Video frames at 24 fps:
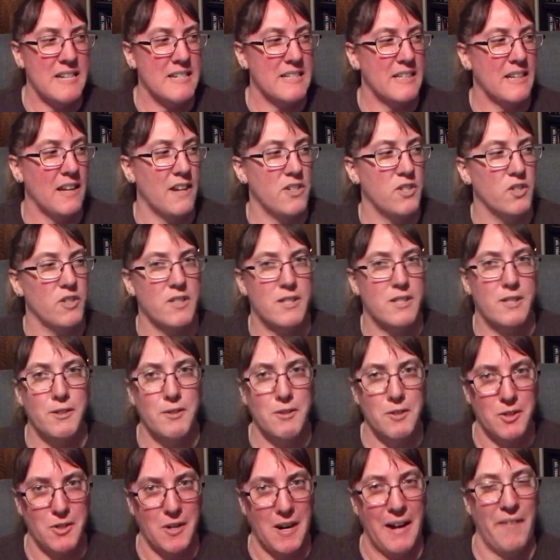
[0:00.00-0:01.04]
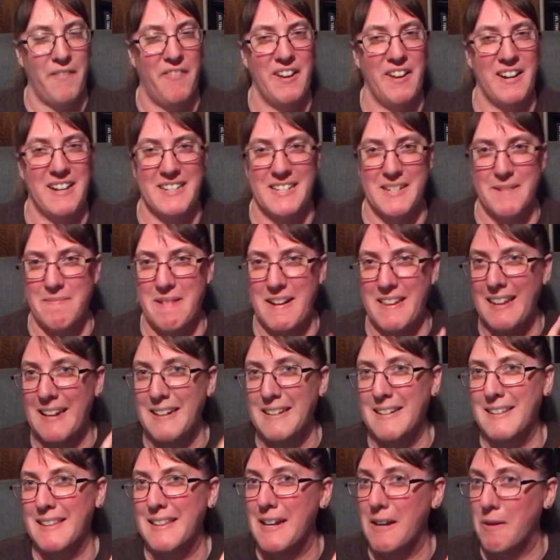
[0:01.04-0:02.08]
schedule to try to finish it by the
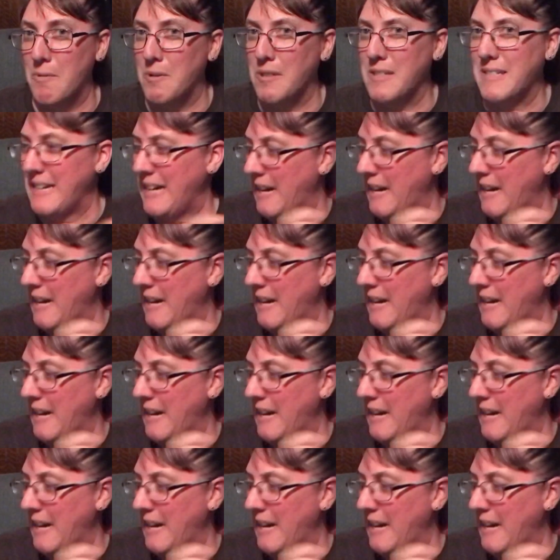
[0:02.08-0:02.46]
end of the year. We'll see